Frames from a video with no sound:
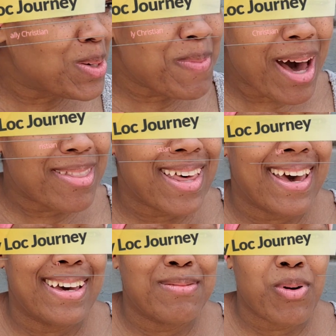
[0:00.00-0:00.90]
about
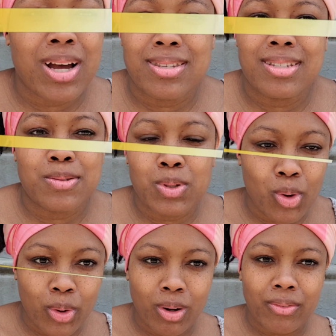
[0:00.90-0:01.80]
that process that's been
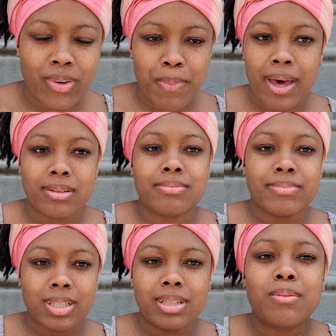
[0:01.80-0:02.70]
going on for the past,
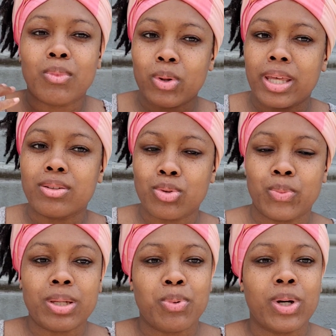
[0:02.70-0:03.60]
like I said, I'm only at the 2
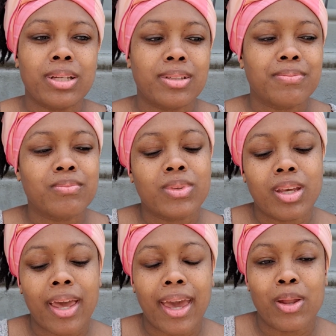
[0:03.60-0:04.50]
week point,
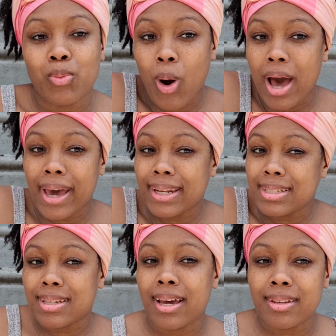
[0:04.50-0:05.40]
and why I
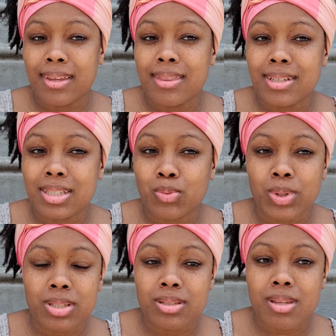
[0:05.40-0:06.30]
decided that this
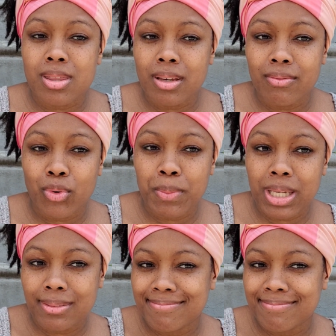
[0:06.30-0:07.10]
was the thing for me.